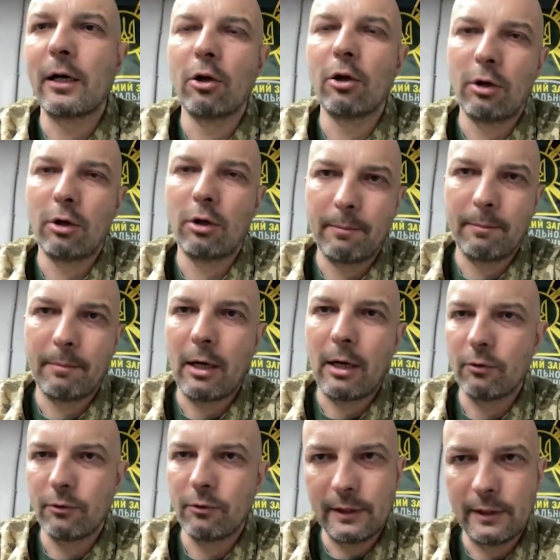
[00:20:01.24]
a lot
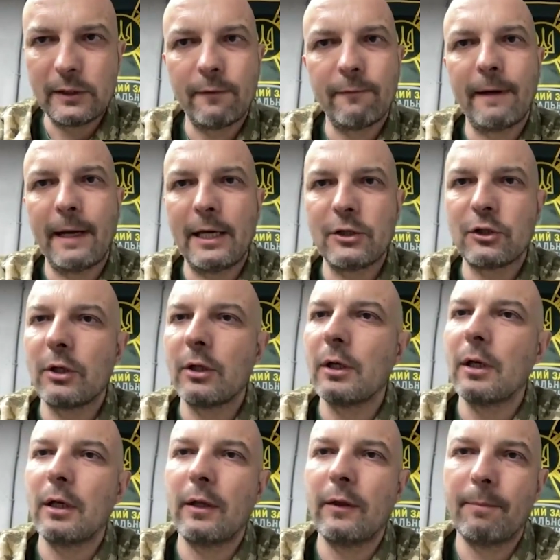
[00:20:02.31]
about this invasion
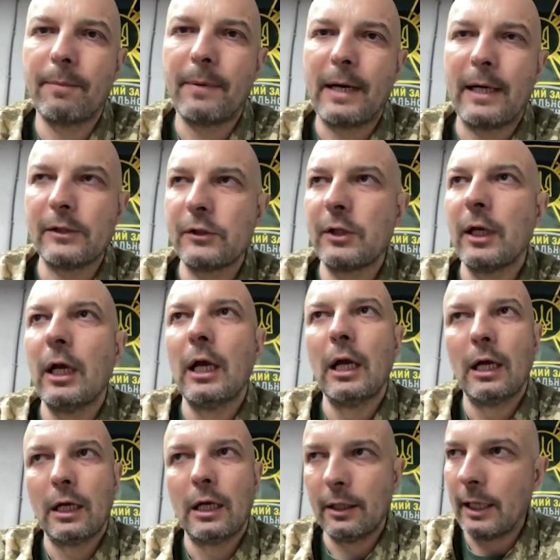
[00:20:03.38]
in the past,
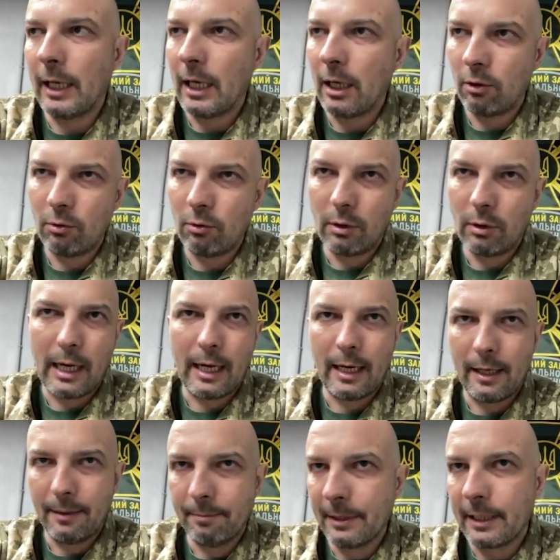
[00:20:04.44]
now
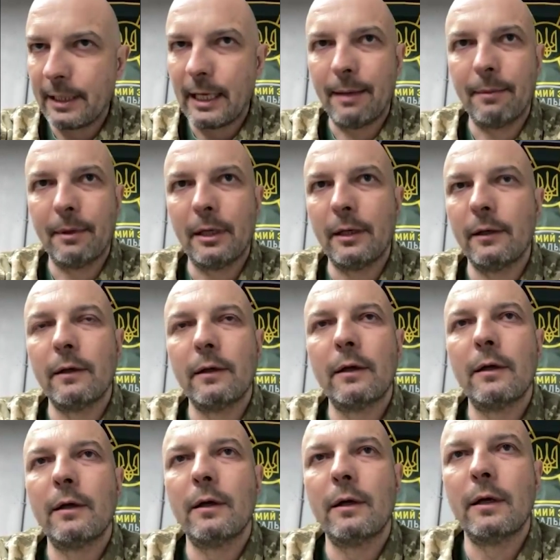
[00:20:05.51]
are becoming
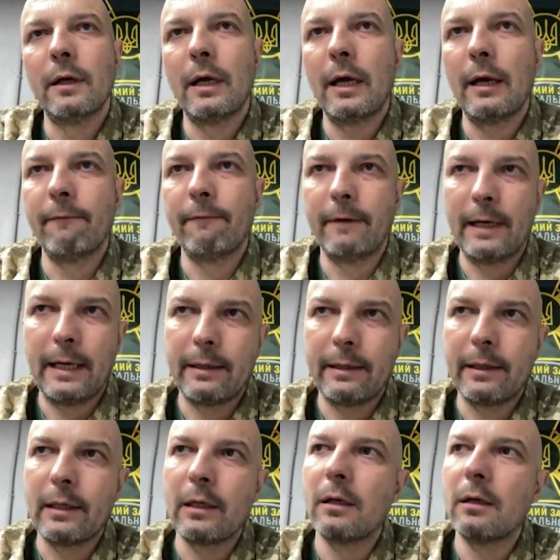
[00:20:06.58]
a
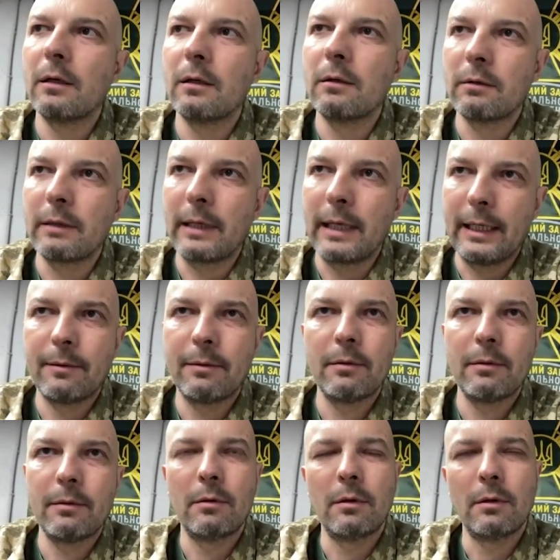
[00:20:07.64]
very great
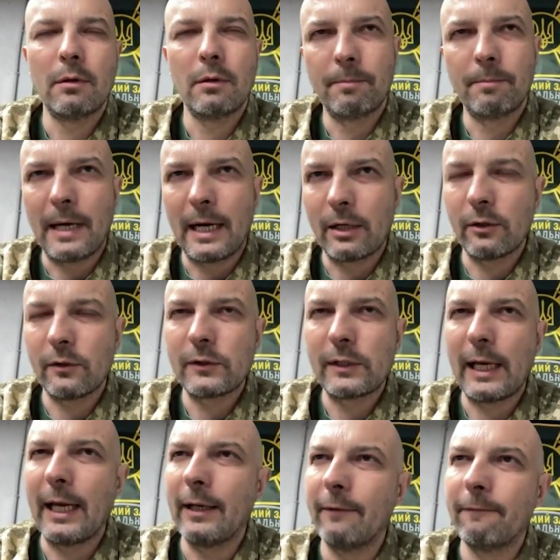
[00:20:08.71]
partners
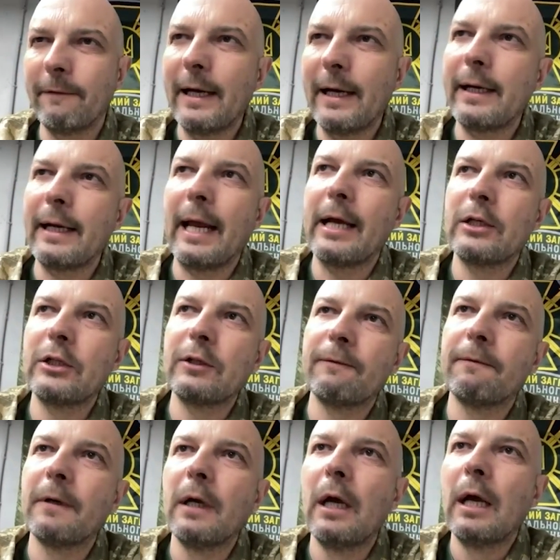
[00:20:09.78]
and very active
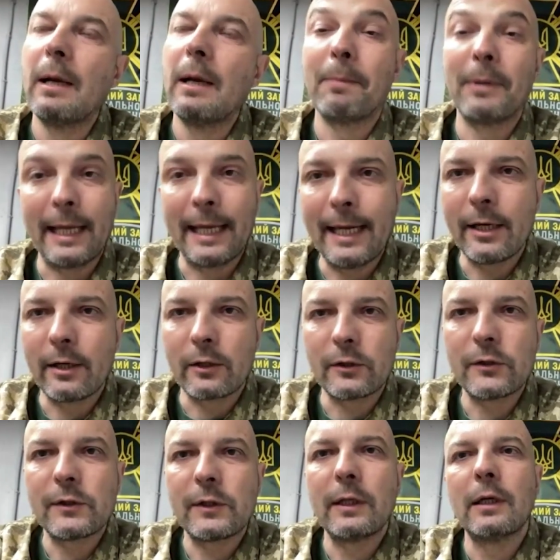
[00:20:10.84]

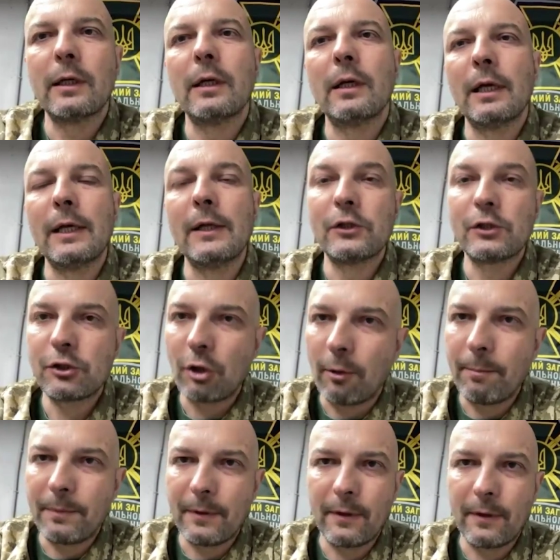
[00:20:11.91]
players uh, in
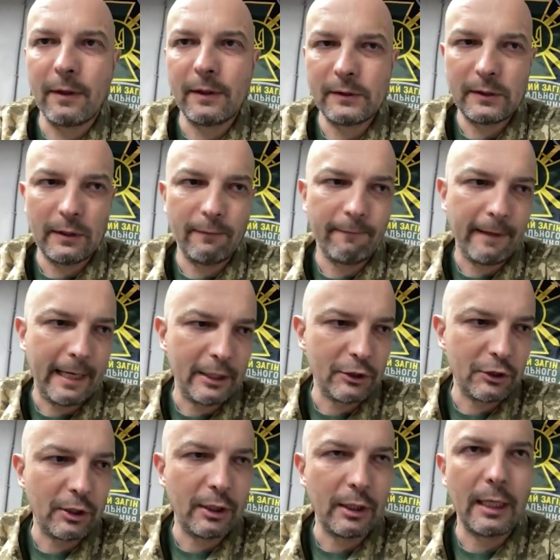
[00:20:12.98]
stopping this
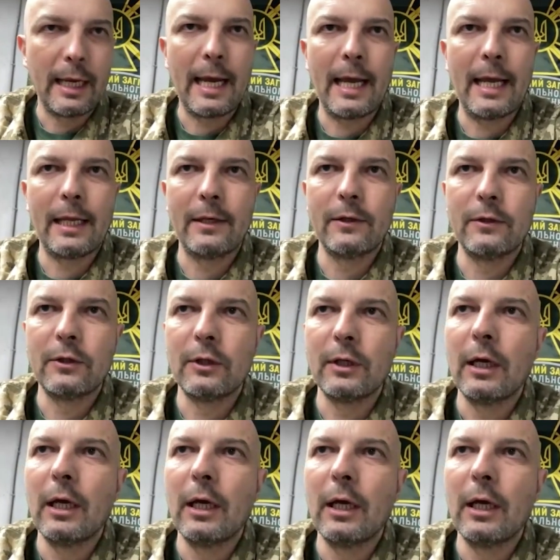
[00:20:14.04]
invasion and uh,